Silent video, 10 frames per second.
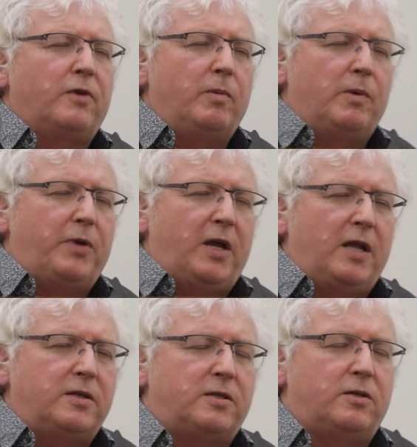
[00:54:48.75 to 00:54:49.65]
come up
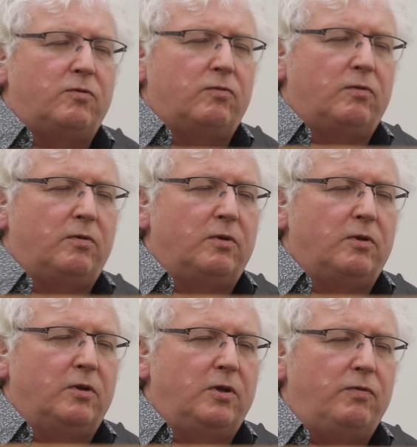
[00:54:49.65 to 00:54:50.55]
against
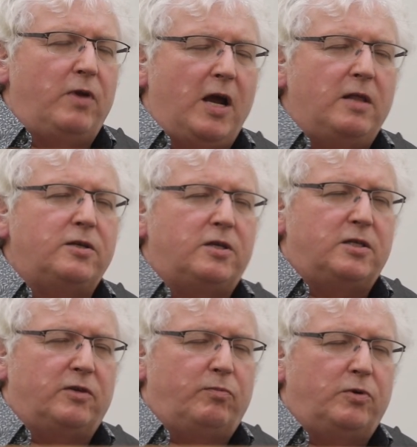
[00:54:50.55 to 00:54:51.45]
the
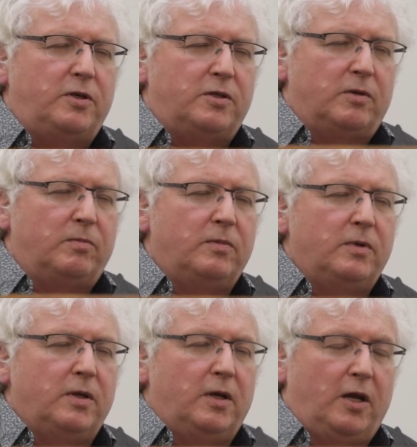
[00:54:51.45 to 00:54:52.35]
realities of Buddhism,
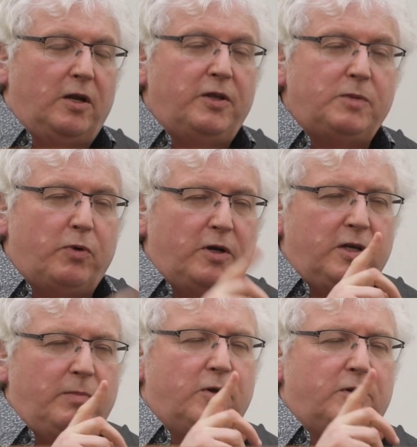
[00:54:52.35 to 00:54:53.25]
and at this point
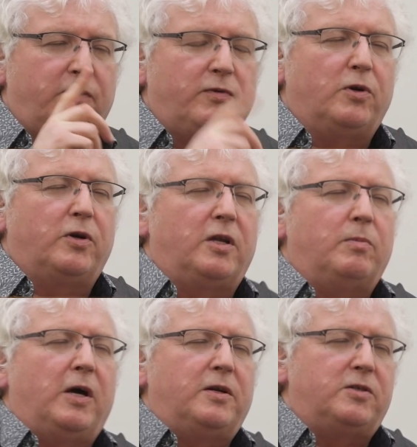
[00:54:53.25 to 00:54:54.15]
I'm not even talking
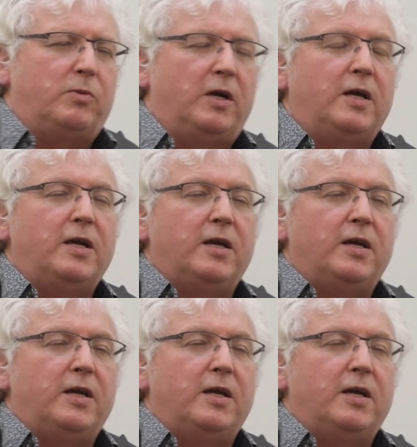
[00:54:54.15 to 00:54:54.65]
about, as it were,